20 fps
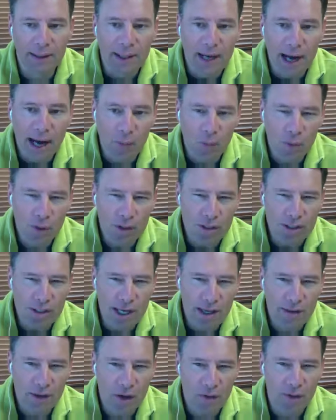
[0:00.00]
I will
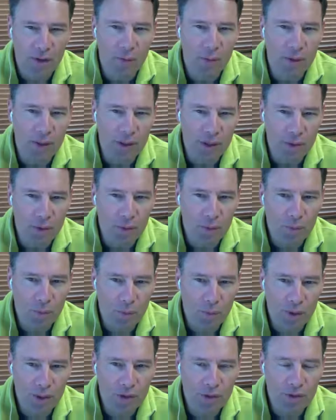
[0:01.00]
say, though, that when you
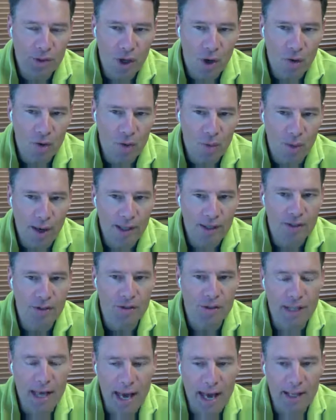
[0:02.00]
go to write your
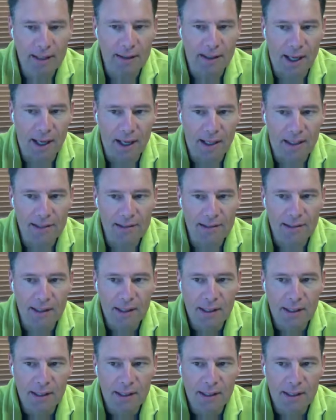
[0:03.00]
taglines,